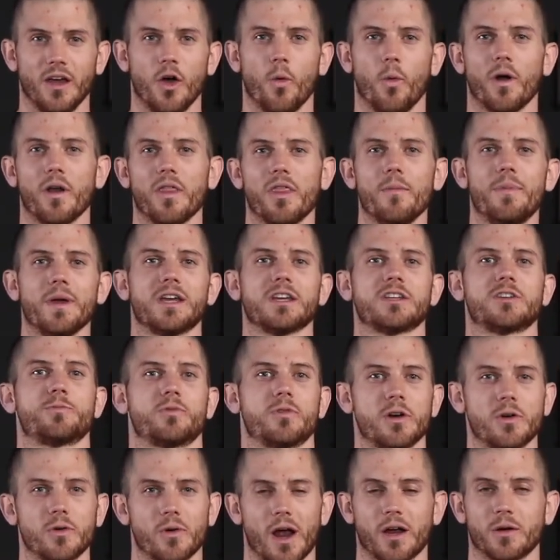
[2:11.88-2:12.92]
One of the biggest
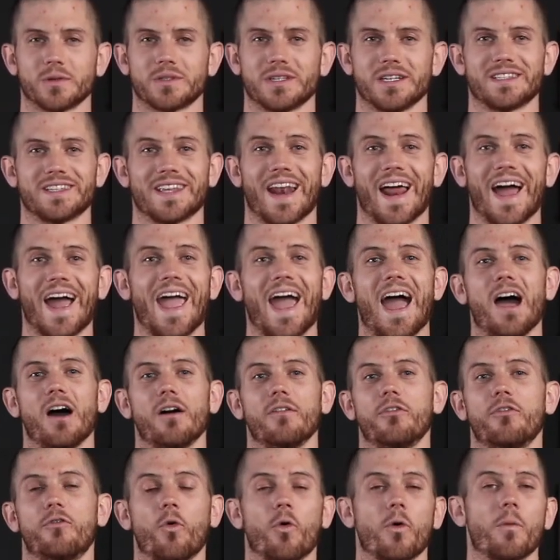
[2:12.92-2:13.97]
prerequisites that I have
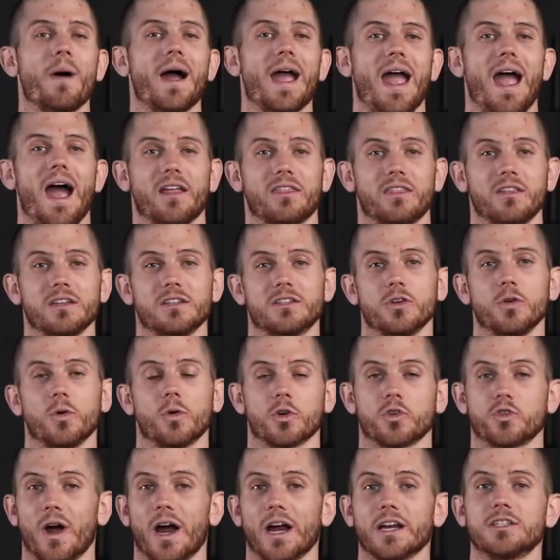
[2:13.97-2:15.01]
for my athletes who are
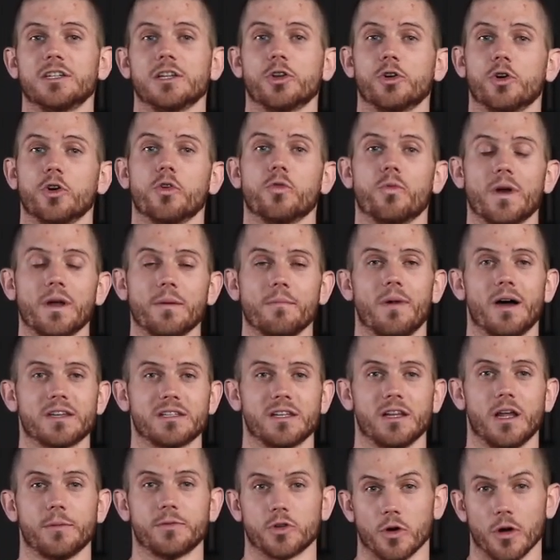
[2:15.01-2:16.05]
trying to learn ring
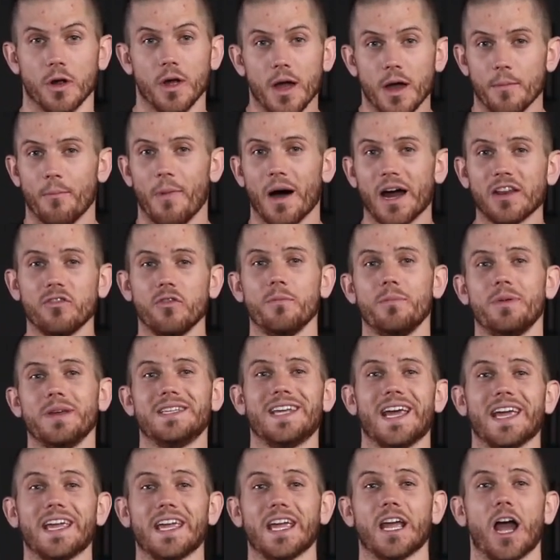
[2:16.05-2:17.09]
muscle ups, or might even be
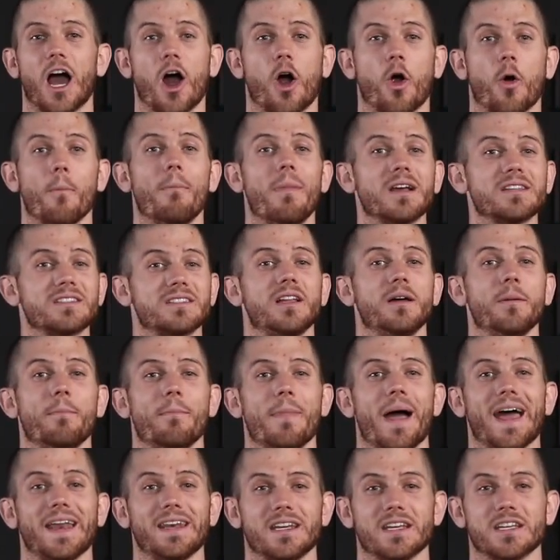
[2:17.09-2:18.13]
taking our Muscle Up
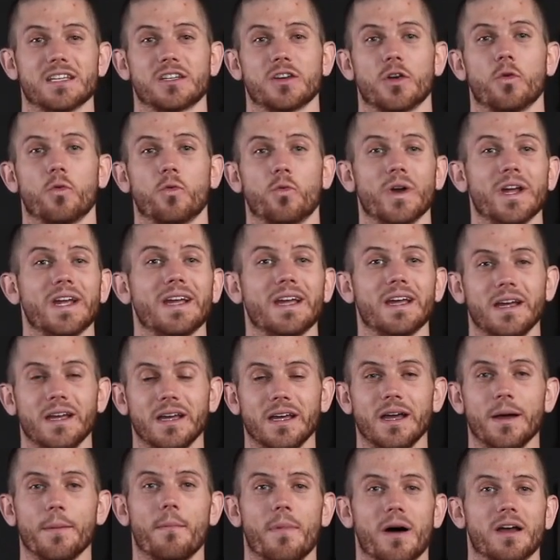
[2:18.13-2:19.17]
Madness ring
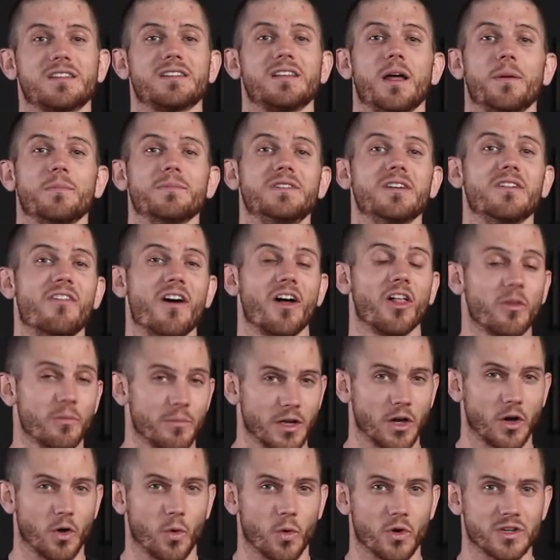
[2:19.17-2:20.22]
muscle up
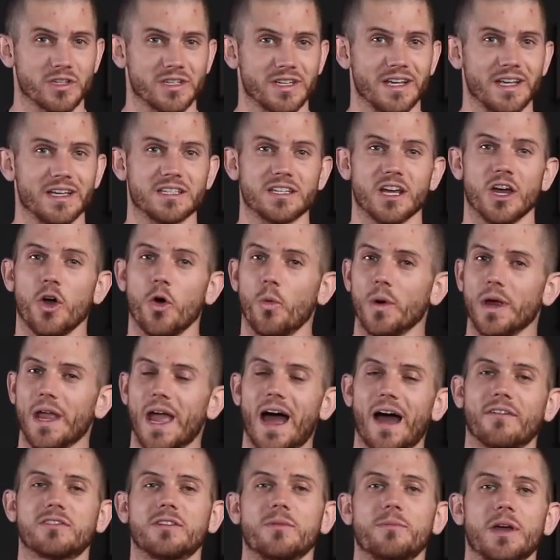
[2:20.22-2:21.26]
development course, is we
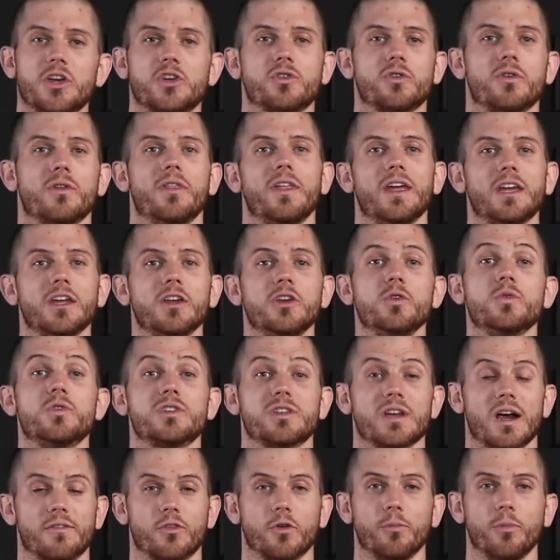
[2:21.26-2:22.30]
have to make sure that they can do
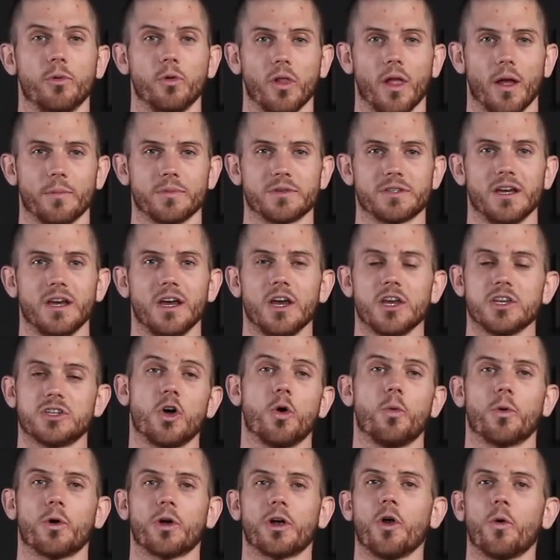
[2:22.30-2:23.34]
several pull-ups. So
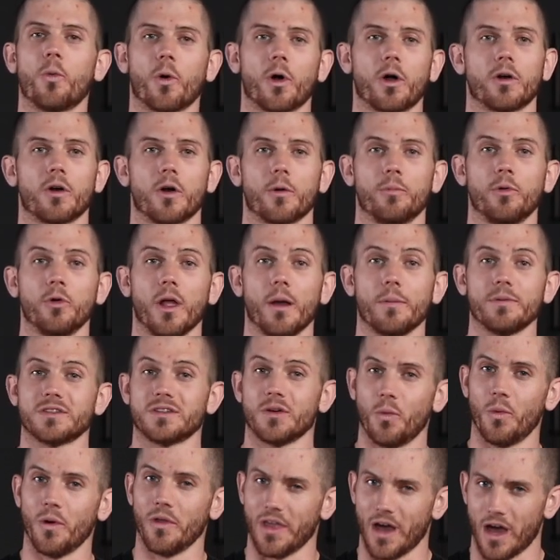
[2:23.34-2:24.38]
we're gonna work on our pull-ups
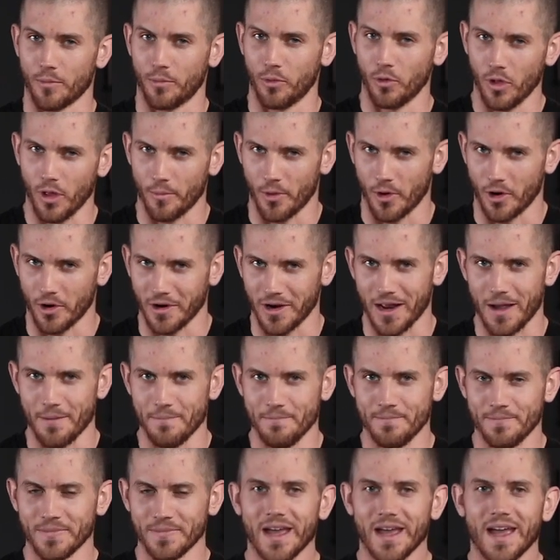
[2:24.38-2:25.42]
without a pull-up bar today.
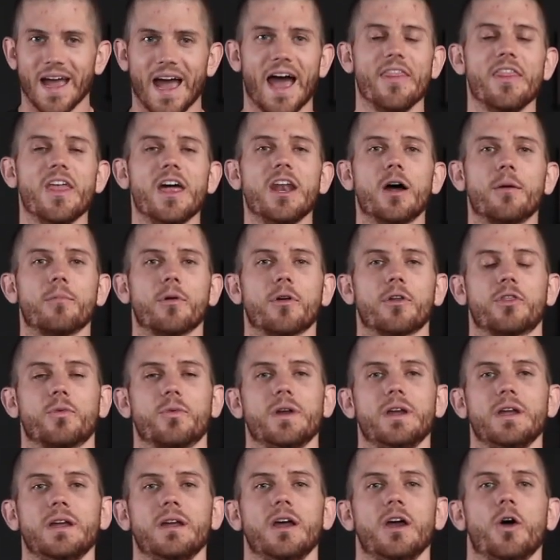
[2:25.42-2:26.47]
And then number
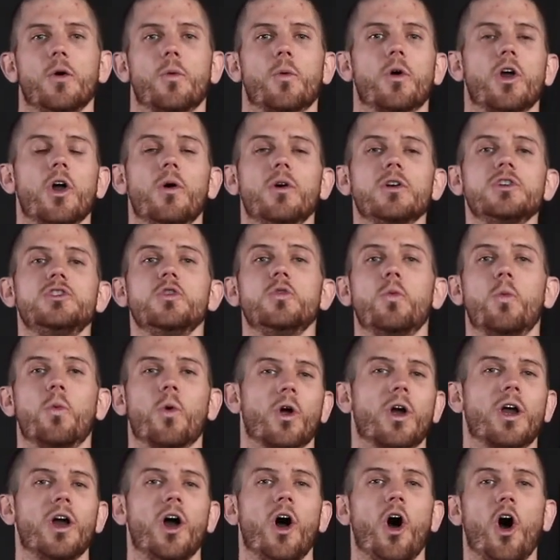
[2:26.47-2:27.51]
3, we're going to
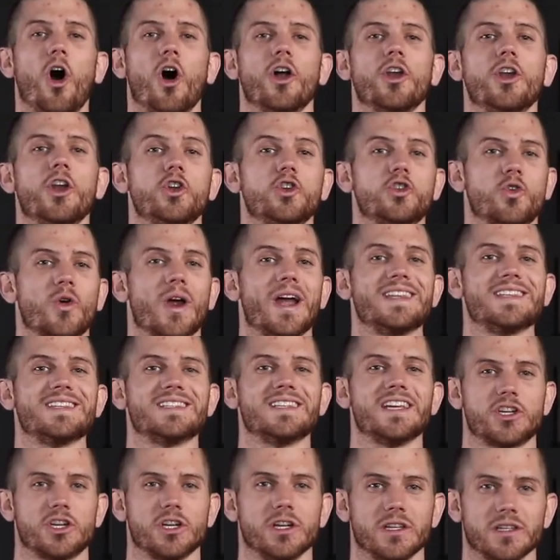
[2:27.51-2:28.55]
work on
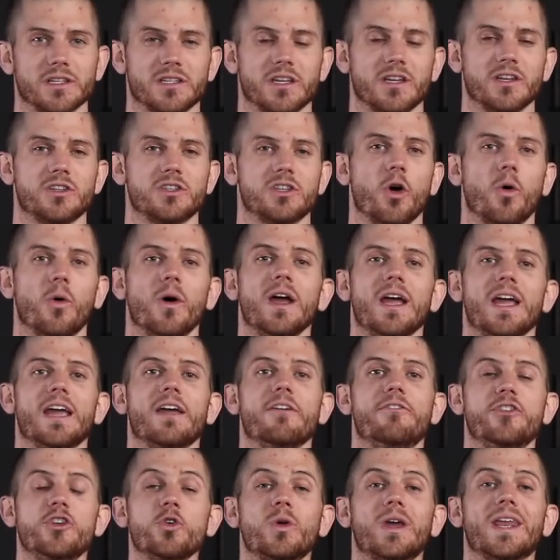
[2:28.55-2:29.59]
transitions. So
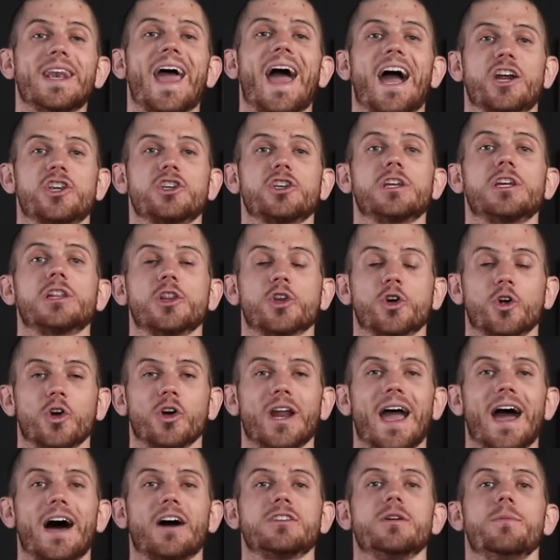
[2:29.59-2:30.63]
if you can actually learn
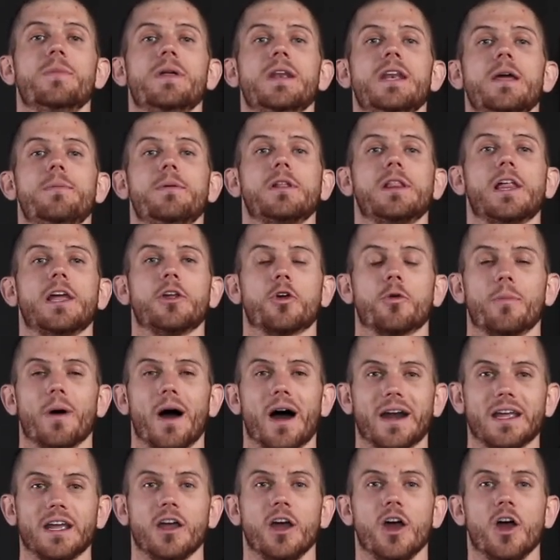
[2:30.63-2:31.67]
how to manipulate your
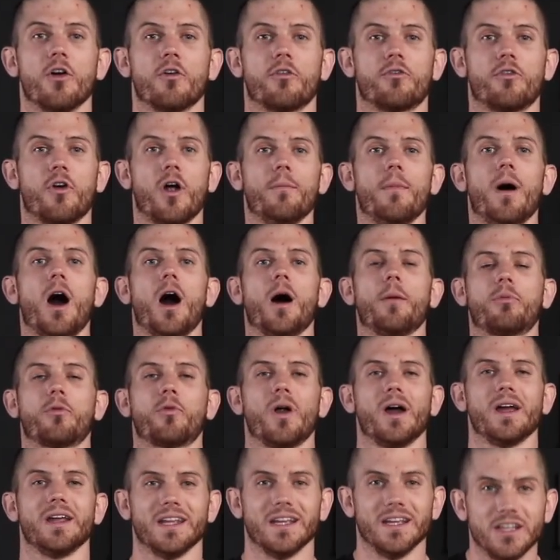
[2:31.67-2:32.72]
body from
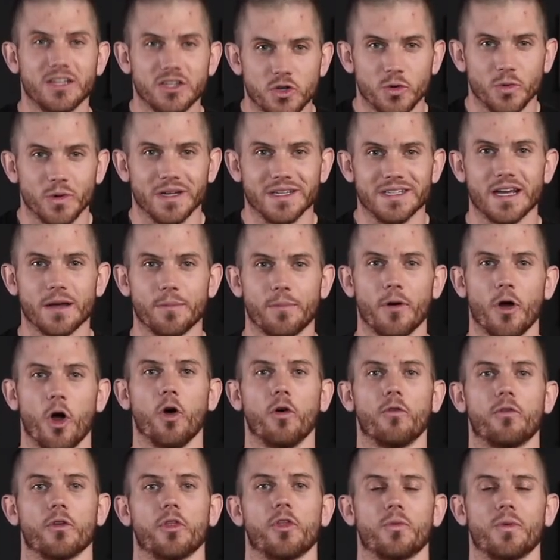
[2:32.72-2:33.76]
upright into a dip
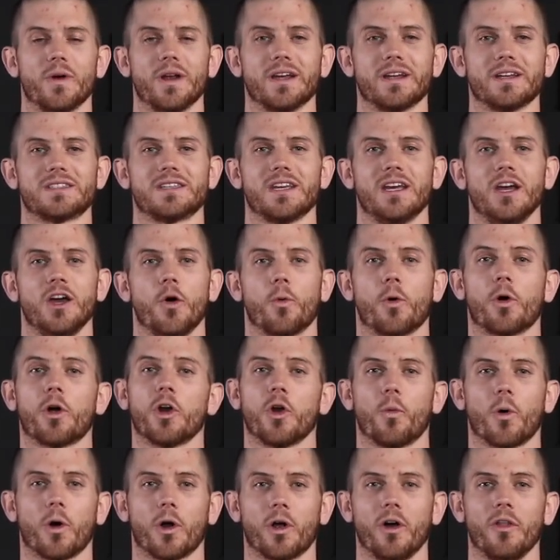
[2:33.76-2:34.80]
over the rings, we're gonna
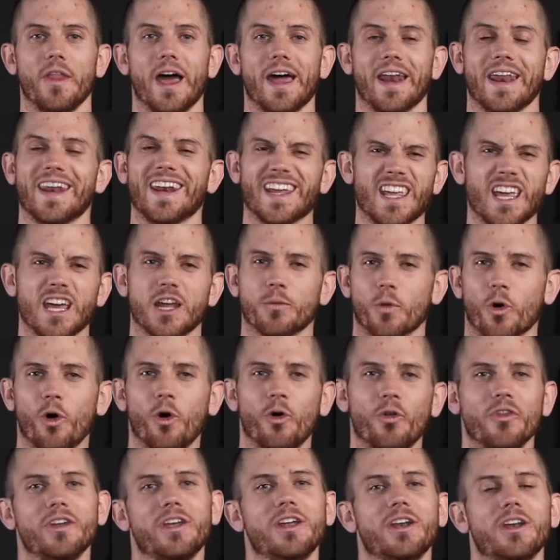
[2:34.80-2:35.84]
work on that. And again, we're
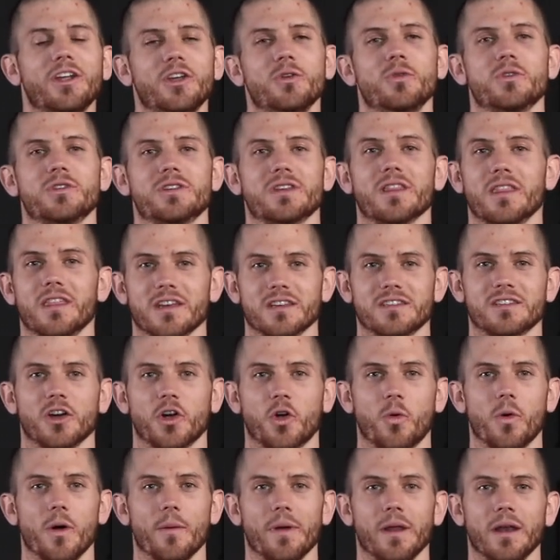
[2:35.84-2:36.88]
only gonna use this
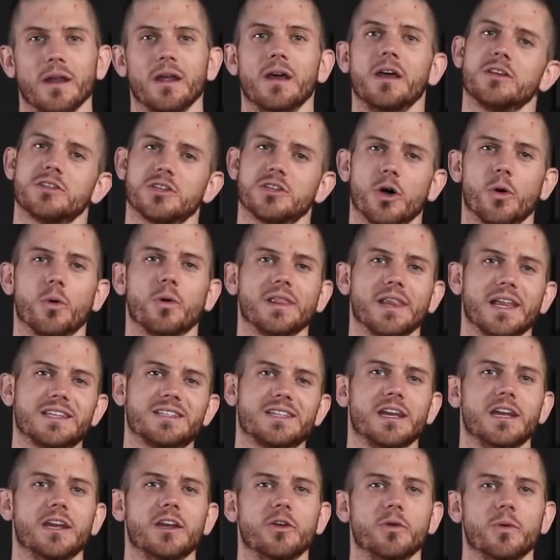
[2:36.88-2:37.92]
equipment. So let's
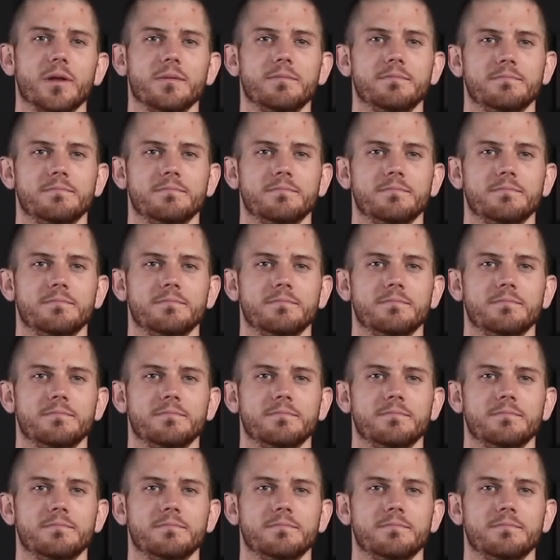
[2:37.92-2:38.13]
get into it.